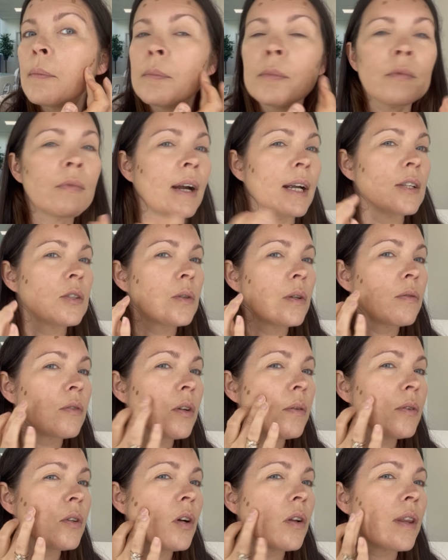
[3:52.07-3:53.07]
Right, so I've
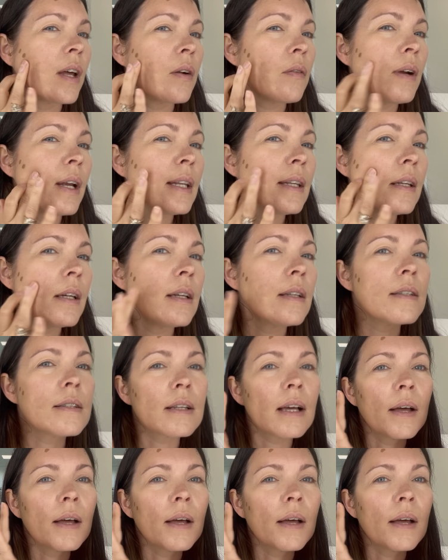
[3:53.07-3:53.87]
covered all that redness,